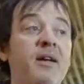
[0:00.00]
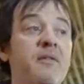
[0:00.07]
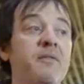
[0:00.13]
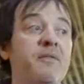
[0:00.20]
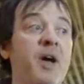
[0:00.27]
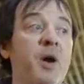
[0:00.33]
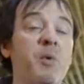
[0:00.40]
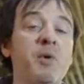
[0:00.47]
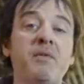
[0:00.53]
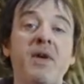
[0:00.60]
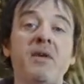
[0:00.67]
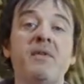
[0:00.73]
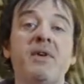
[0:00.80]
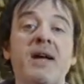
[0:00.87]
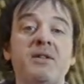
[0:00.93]
In fact, we've
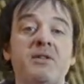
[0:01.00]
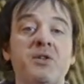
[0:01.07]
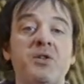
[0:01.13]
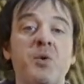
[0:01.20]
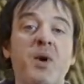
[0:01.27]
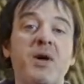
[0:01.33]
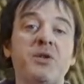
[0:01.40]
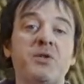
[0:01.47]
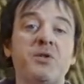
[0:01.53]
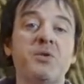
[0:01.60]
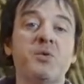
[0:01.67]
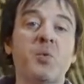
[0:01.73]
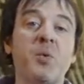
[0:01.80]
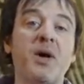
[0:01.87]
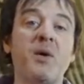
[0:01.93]
even had
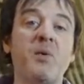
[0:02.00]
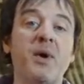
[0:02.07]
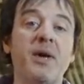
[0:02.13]
situations where